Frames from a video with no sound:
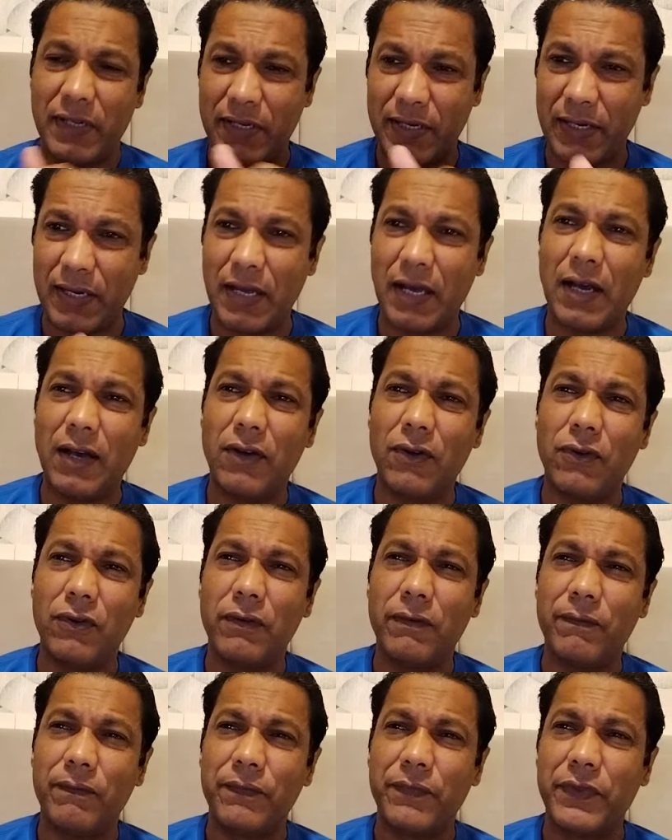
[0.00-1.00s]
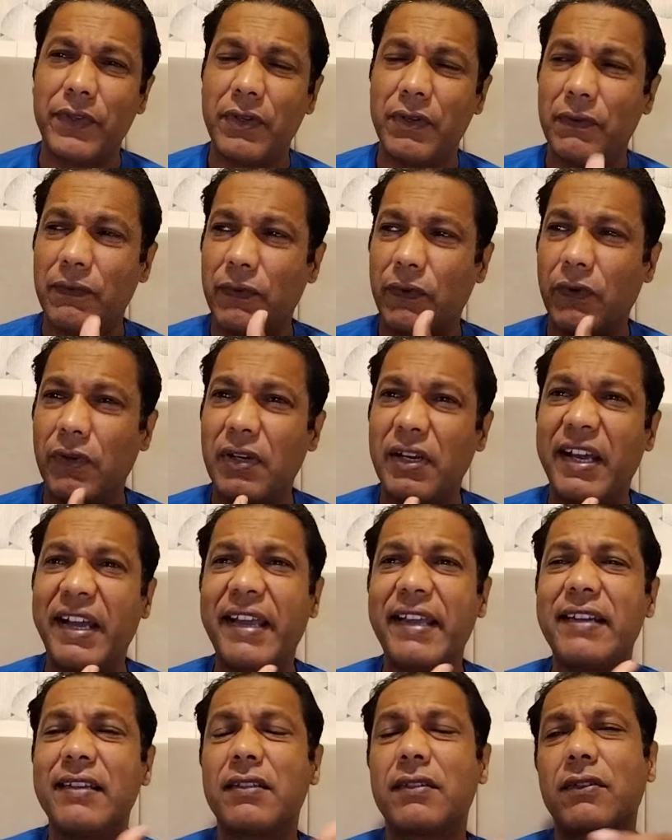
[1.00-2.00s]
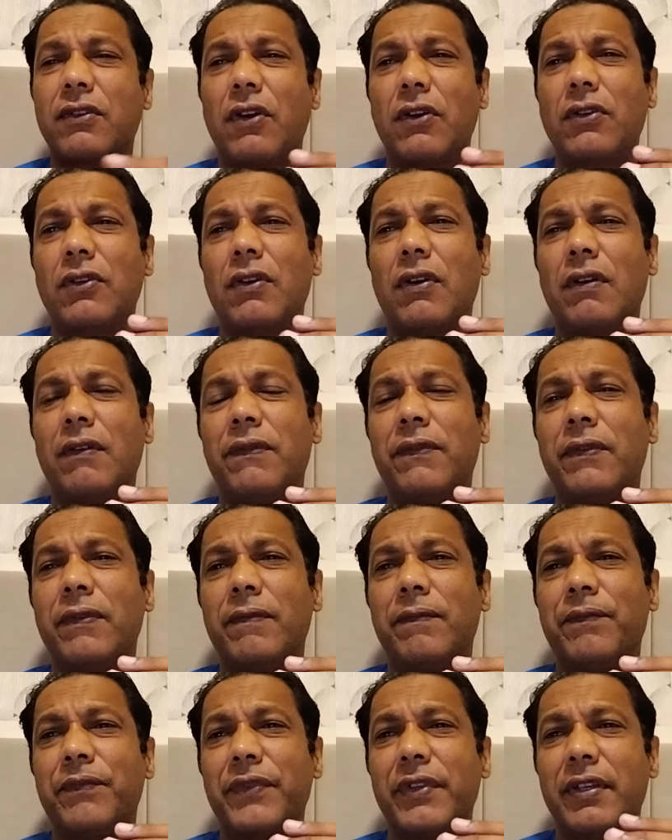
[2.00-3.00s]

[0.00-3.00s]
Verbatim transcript: Now, phone lines cut off.